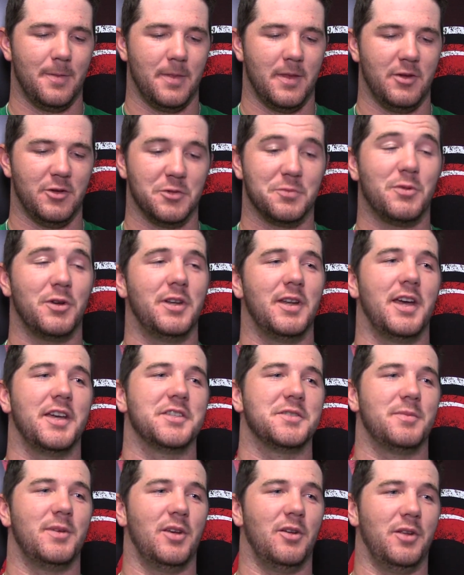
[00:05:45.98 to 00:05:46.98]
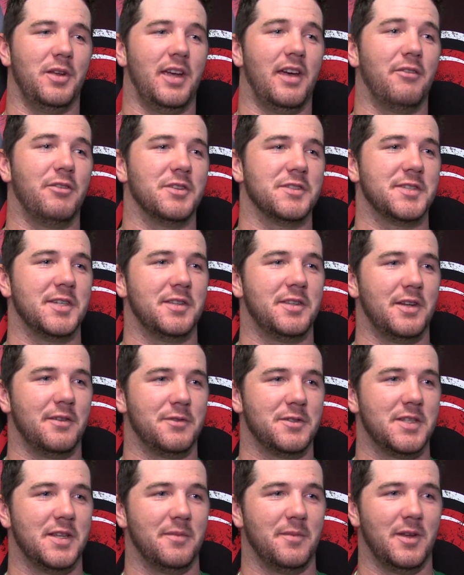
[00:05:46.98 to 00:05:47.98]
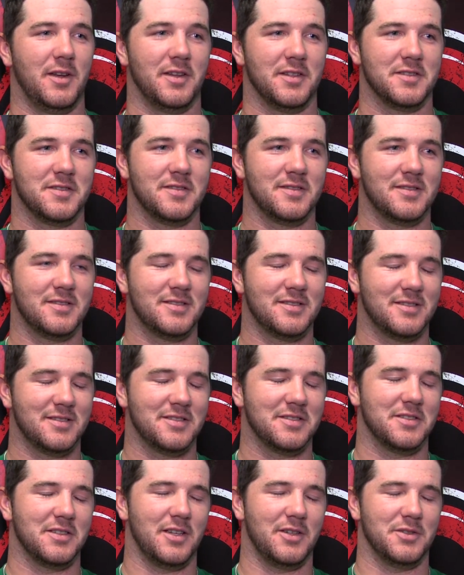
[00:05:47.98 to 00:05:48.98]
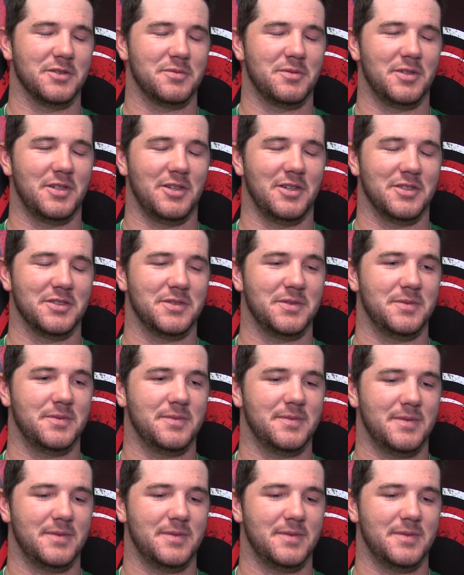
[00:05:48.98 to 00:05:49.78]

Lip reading: pretty nice to be only having to sit there for 10 minutes. So that was pretty awesome.